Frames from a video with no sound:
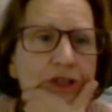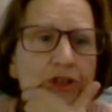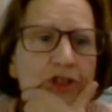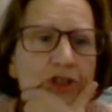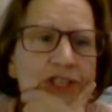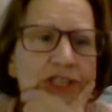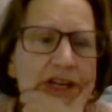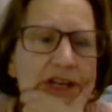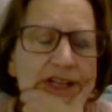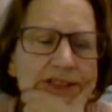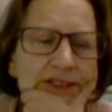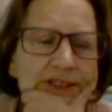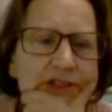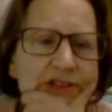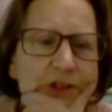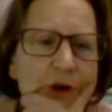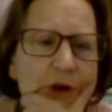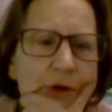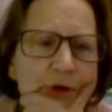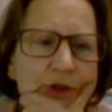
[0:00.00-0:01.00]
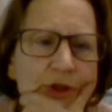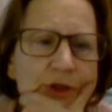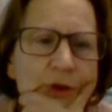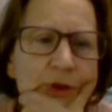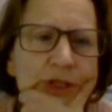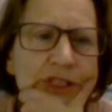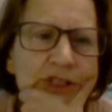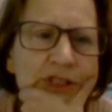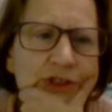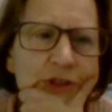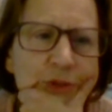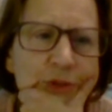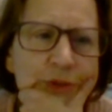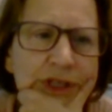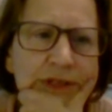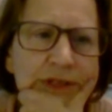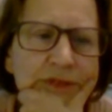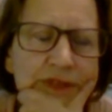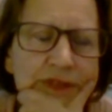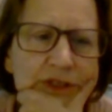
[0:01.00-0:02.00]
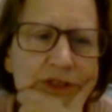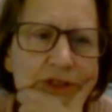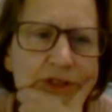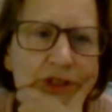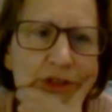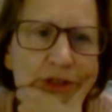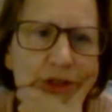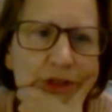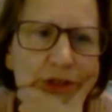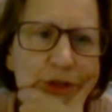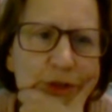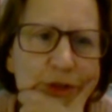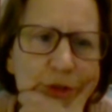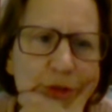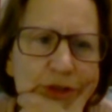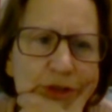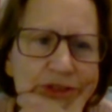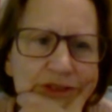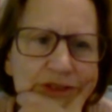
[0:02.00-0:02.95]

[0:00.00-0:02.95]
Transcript: your son told you he's grieving too,